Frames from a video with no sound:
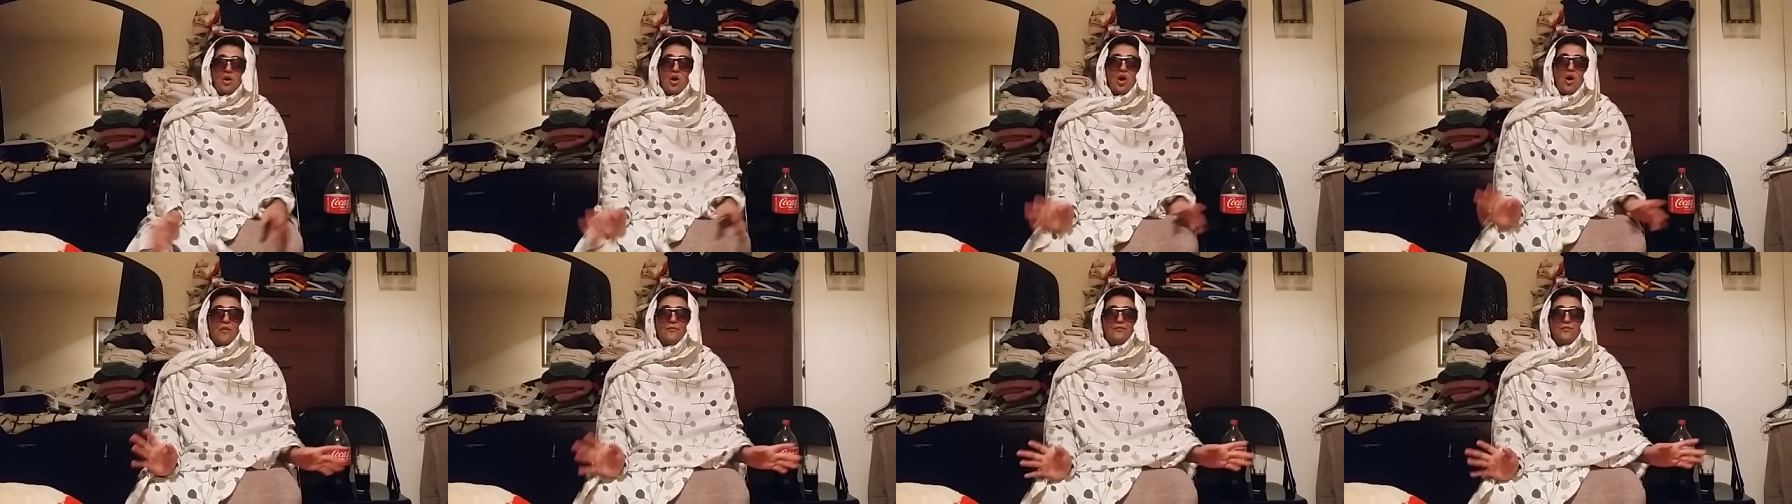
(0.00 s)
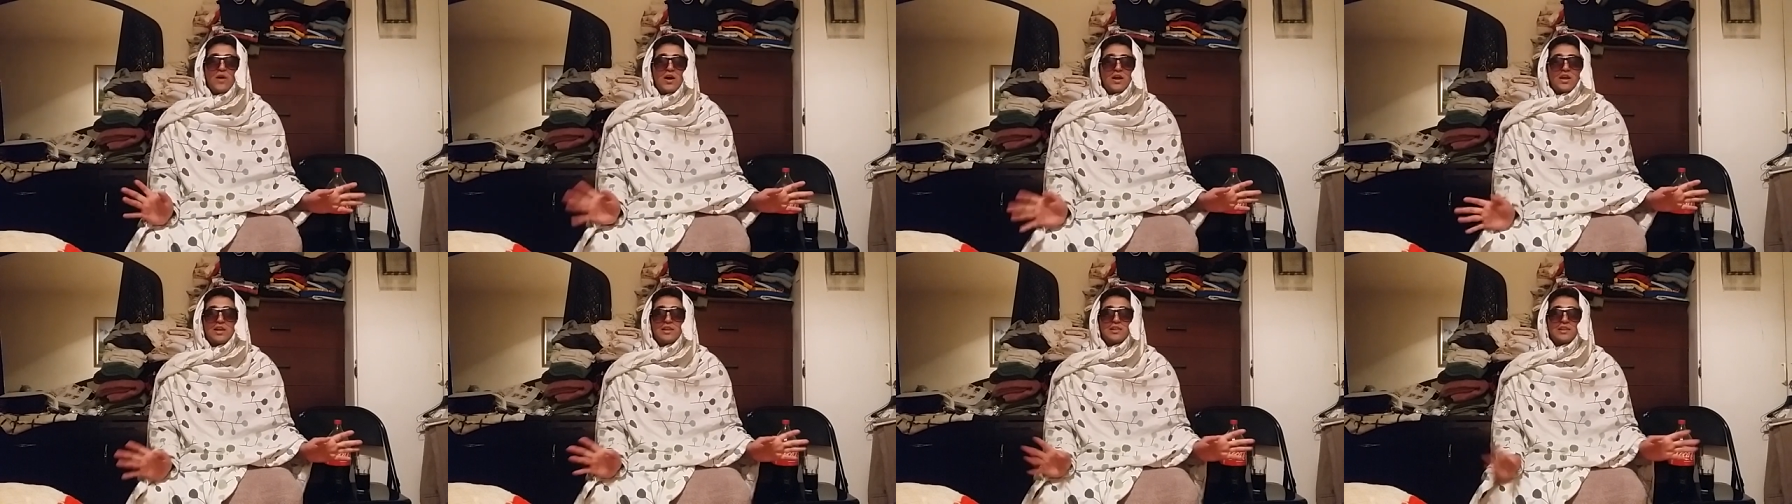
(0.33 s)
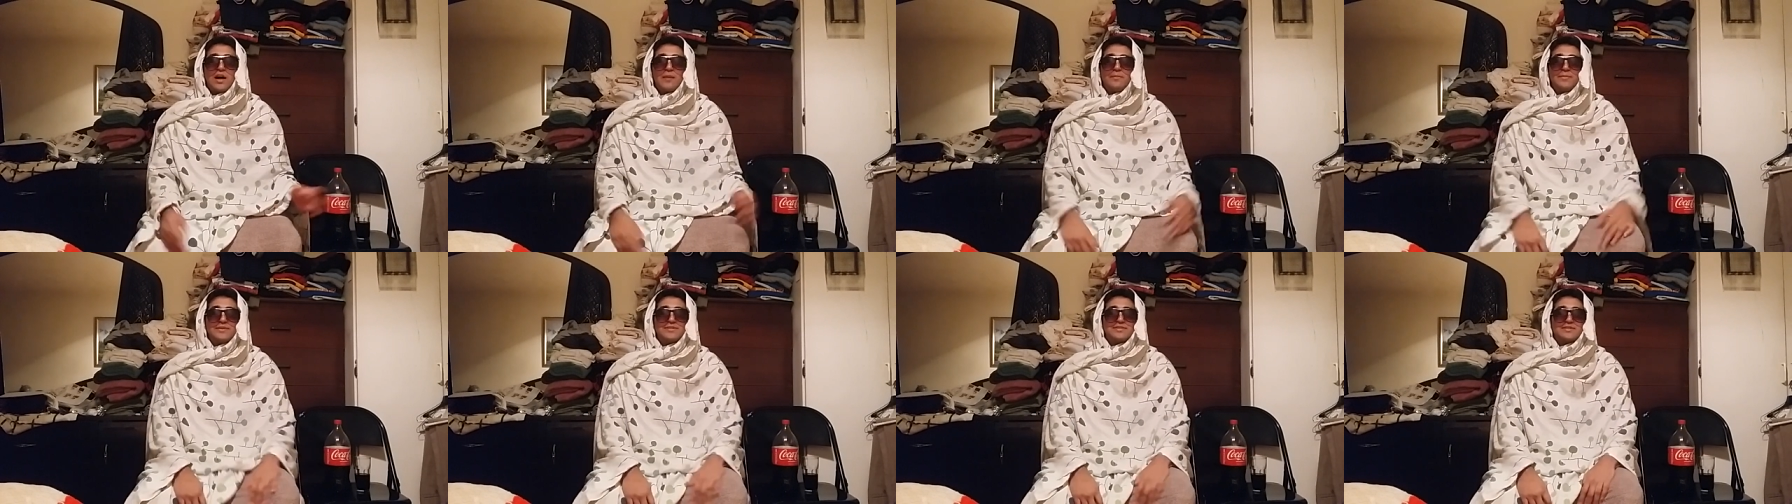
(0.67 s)
Oh, fuck
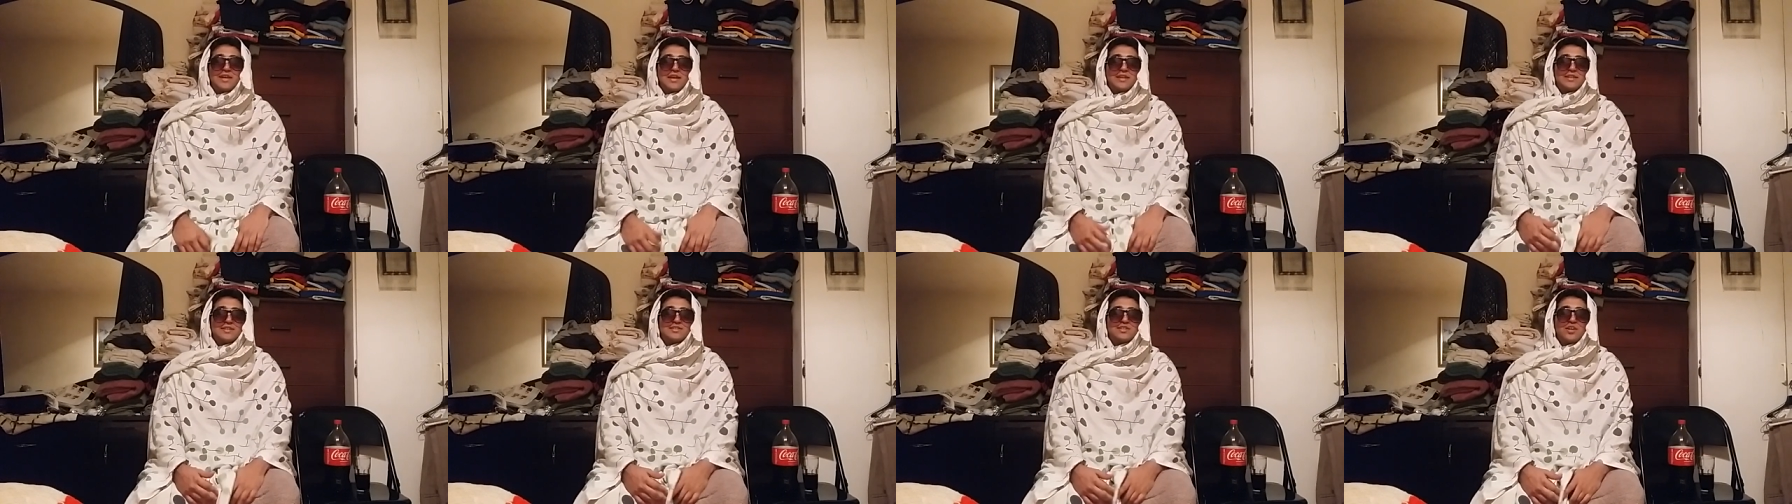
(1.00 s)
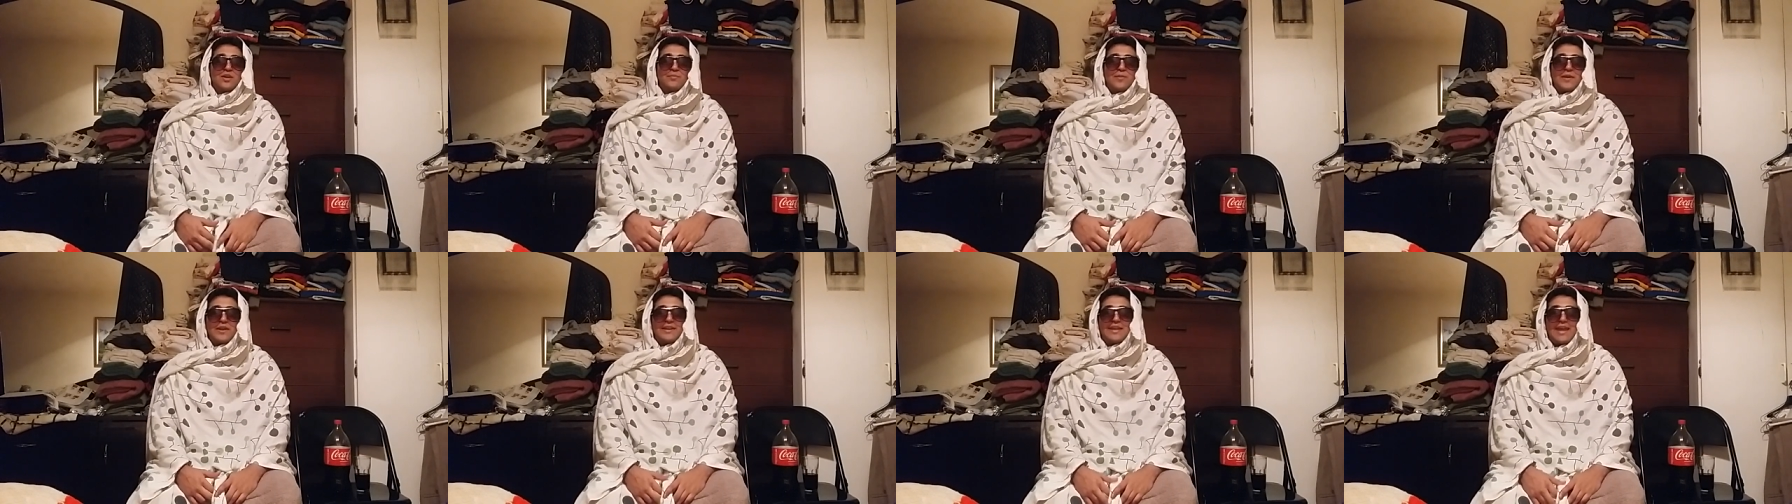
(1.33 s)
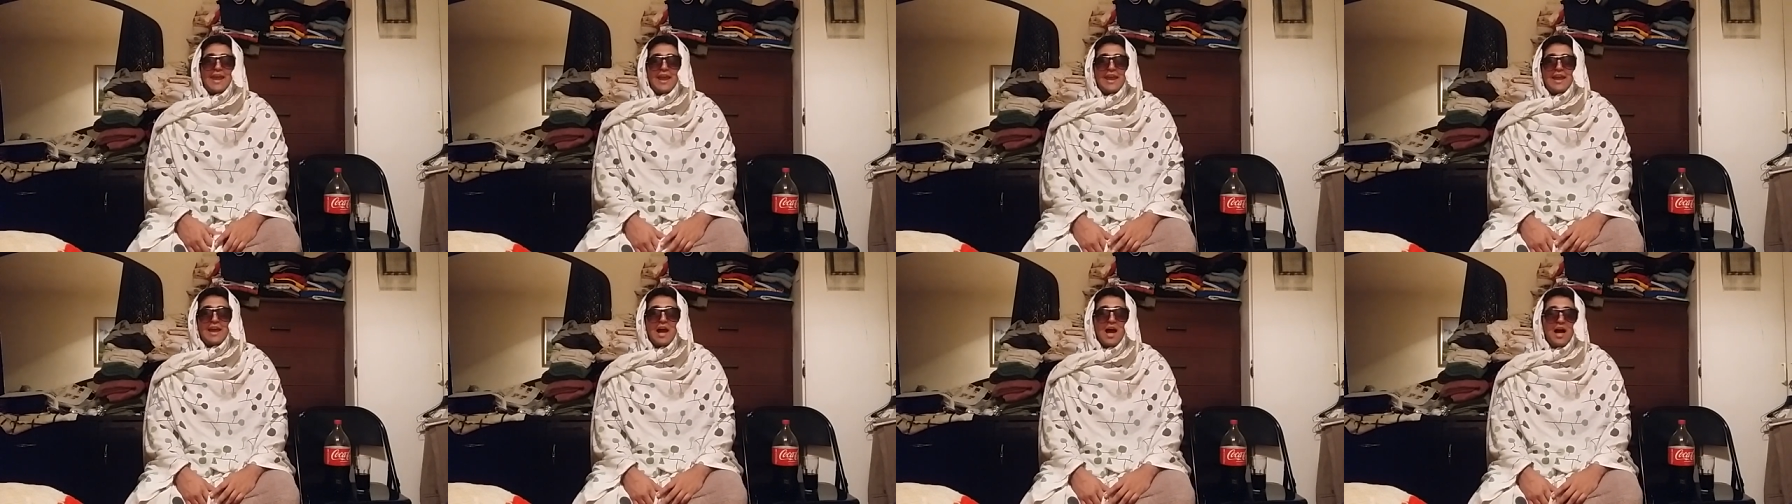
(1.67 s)
Columbus Day. Let's celebrate
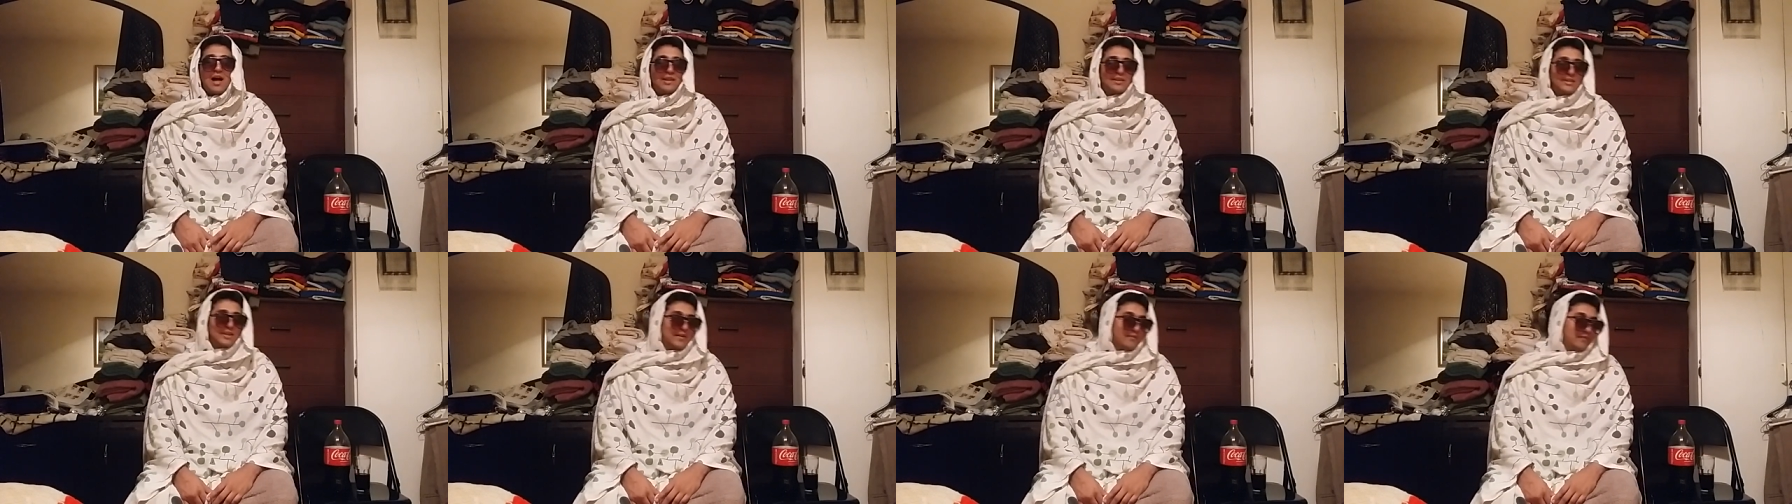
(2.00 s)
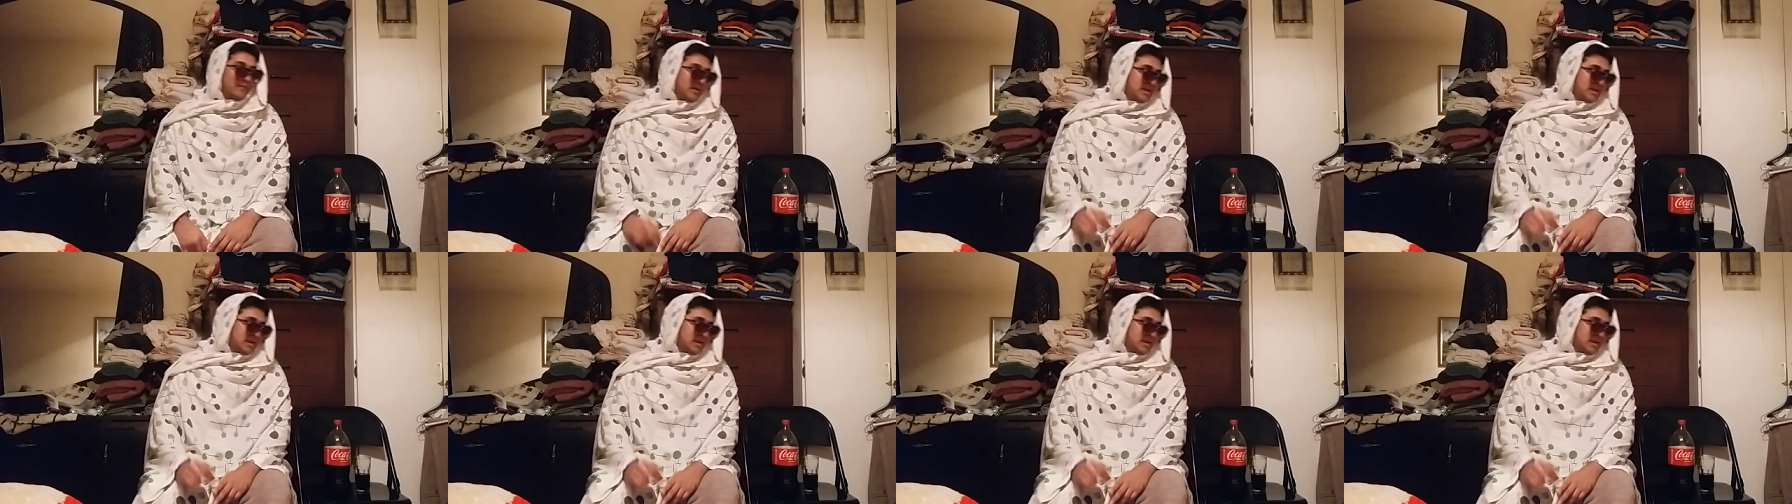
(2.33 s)
gay holiday.